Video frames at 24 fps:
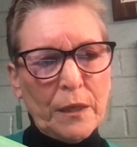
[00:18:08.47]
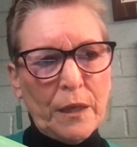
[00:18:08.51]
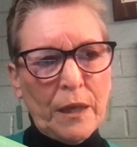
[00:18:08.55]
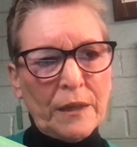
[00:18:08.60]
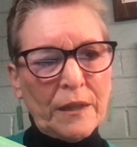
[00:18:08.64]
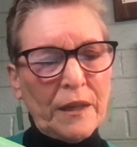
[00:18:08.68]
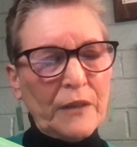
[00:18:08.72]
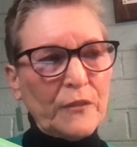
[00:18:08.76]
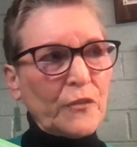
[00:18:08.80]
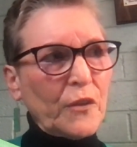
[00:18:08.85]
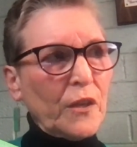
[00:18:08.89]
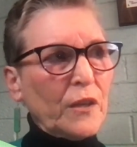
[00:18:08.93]
And I
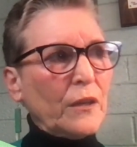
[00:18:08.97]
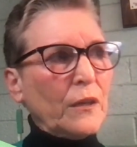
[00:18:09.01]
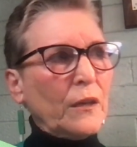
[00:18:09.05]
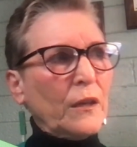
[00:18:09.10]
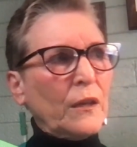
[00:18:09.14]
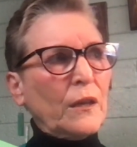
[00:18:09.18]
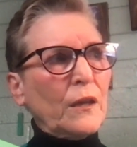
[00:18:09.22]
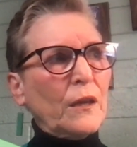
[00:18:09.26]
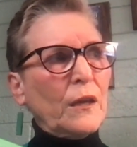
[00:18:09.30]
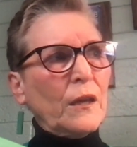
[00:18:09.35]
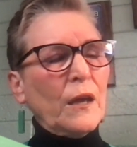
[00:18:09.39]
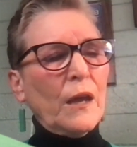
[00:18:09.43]
said,
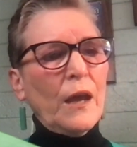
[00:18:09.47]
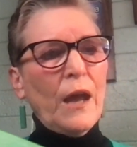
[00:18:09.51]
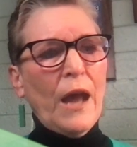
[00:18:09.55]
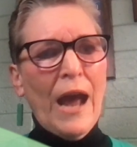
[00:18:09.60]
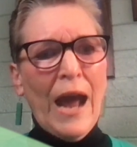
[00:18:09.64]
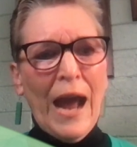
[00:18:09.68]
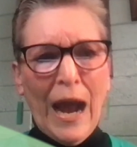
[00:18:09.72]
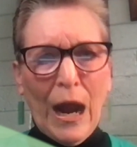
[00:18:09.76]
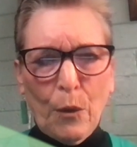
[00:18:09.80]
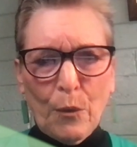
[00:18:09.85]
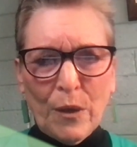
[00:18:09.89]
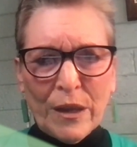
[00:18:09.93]

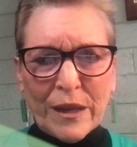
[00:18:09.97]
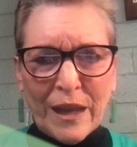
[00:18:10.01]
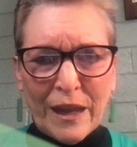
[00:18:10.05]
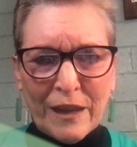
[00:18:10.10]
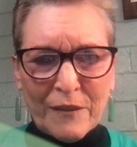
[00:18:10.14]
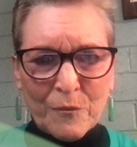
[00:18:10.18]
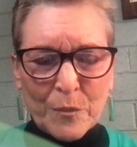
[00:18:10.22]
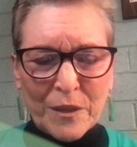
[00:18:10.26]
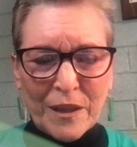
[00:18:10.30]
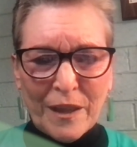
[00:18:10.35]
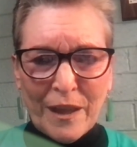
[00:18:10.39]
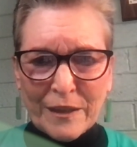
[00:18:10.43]
"Howie gave
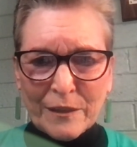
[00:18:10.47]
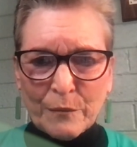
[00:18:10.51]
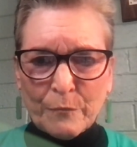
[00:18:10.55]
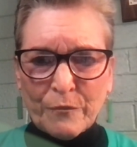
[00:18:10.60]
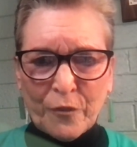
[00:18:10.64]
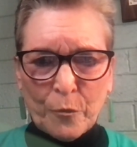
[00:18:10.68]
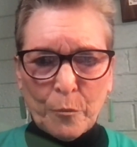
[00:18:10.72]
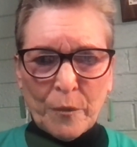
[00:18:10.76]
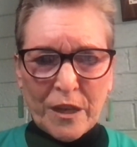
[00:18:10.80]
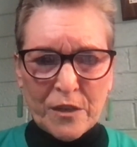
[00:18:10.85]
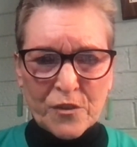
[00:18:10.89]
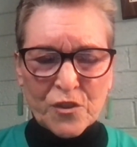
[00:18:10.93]
me that
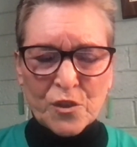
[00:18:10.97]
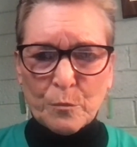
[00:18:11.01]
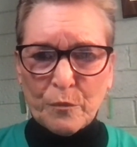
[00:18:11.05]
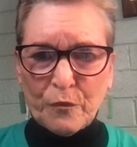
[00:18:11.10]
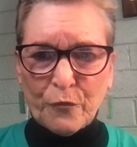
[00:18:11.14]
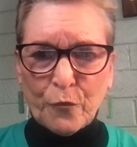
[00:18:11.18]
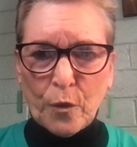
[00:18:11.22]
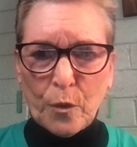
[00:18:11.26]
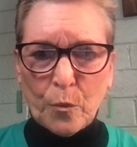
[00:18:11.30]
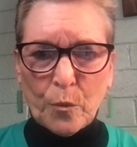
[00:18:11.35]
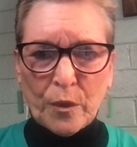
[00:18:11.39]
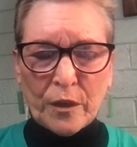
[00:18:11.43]
information
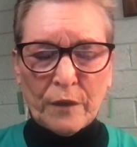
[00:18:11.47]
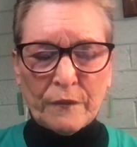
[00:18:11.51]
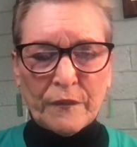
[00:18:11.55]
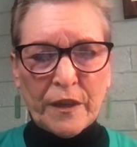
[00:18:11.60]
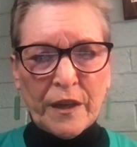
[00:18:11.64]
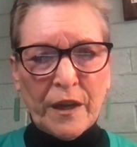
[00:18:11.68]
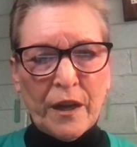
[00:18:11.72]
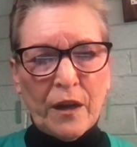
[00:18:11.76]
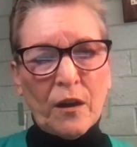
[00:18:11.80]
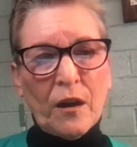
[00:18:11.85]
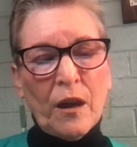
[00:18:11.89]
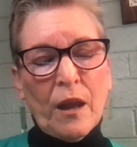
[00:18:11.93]
before I went on the
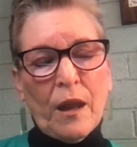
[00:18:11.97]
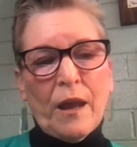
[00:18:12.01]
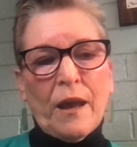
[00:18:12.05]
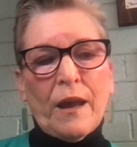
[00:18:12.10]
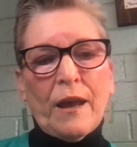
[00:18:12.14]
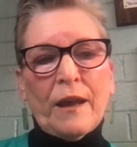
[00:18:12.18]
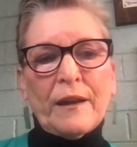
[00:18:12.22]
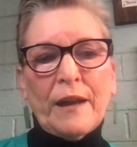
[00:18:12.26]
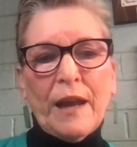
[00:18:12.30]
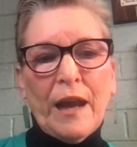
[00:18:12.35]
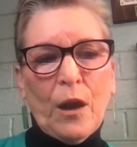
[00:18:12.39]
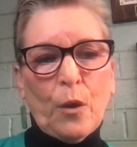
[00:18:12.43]
air."
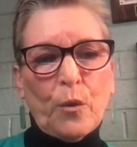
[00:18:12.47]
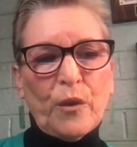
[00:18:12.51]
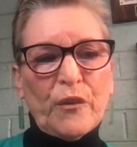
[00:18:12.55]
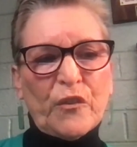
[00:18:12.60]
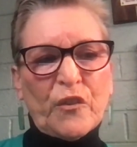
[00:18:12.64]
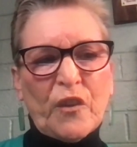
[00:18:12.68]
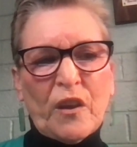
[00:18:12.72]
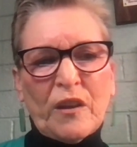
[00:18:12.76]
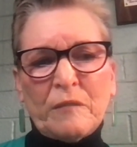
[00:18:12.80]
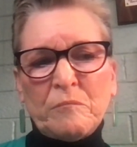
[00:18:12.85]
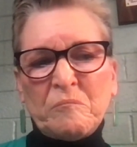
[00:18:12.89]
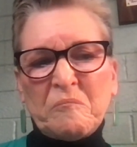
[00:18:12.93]
And Howie
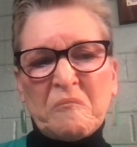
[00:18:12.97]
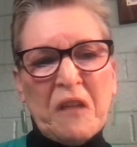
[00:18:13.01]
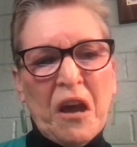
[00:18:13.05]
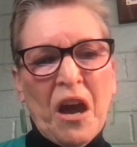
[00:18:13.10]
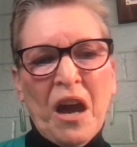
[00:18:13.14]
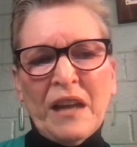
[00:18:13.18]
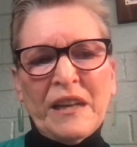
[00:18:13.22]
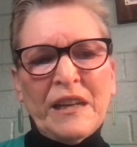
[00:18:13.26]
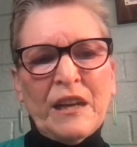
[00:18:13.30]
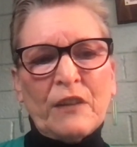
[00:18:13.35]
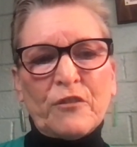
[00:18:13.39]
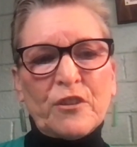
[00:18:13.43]
said,
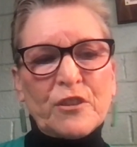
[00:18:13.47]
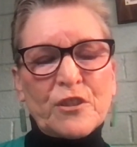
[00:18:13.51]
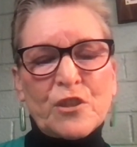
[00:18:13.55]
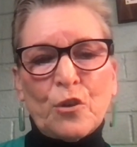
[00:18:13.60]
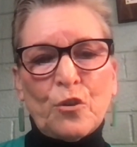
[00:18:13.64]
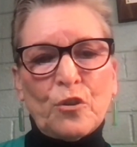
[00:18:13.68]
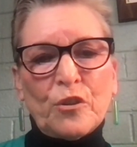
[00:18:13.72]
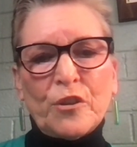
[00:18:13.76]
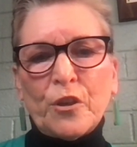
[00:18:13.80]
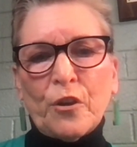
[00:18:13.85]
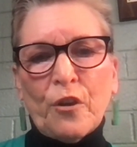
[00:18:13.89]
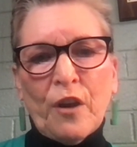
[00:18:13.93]
"I never
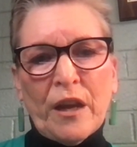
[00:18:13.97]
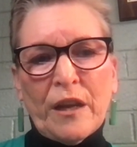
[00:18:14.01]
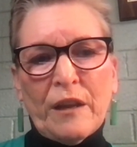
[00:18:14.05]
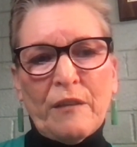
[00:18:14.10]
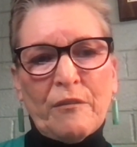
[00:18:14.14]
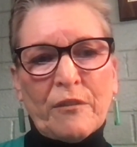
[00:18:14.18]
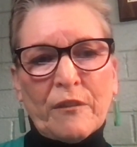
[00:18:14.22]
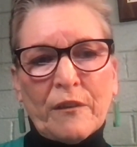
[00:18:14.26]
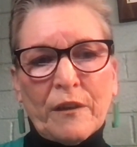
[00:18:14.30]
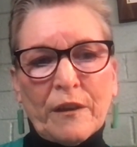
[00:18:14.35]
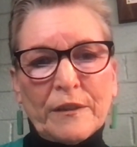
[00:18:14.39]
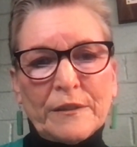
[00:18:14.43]
told her
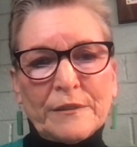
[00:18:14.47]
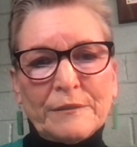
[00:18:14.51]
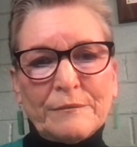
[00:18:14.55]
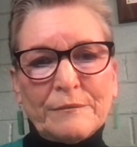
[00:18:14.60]
anything."